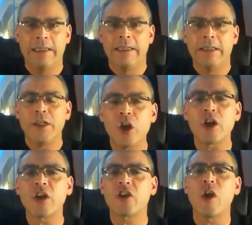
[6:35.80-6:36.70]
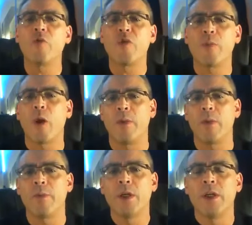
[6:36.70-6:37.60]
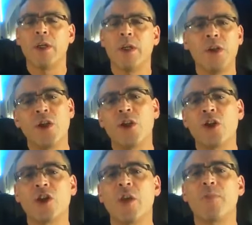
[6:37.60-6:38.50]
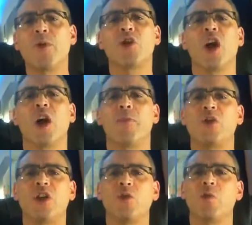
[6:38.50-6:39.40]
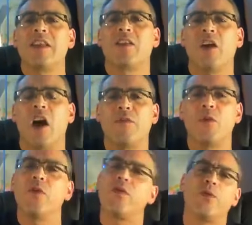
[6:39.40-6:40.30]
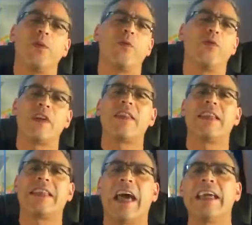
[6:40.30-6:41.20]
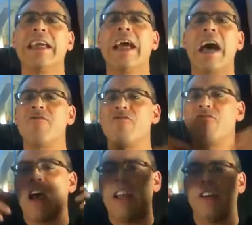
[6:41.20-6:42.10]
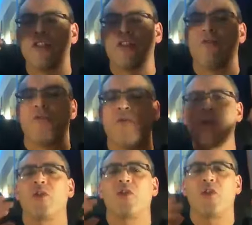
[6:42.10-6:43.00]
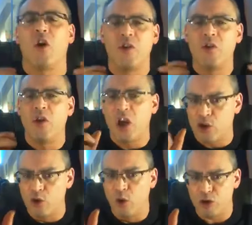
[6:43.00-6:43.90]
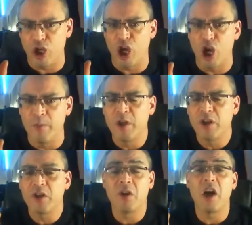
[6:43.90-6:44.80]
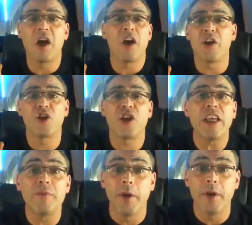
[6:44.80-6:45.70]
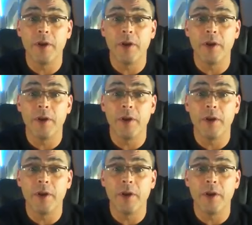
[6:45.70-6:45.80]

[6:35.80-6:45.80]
You're not going to solve the problem. You're just going to push it to one side for another day and focus on a short-term achievement,